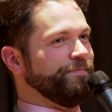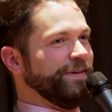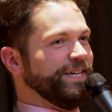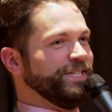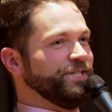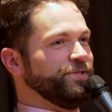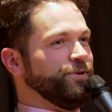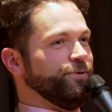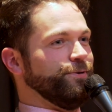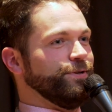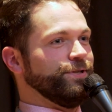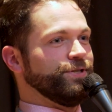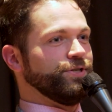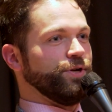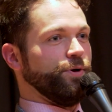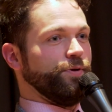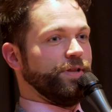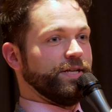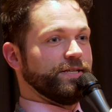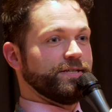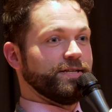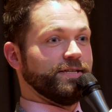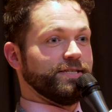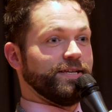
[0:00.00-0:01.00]
my students know
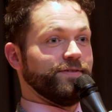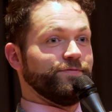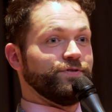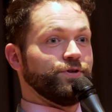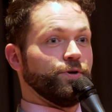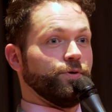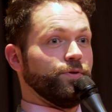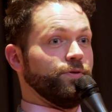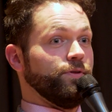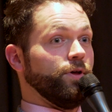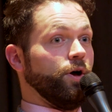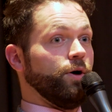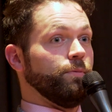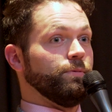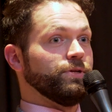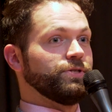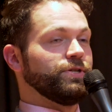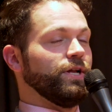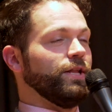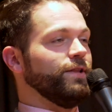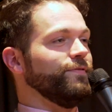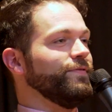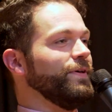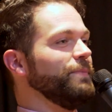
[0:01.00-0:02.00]
this because I've showed
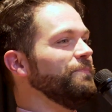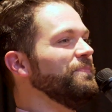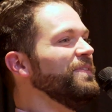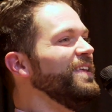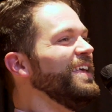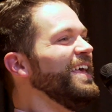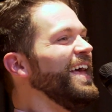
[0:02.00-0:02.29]
almost all of them.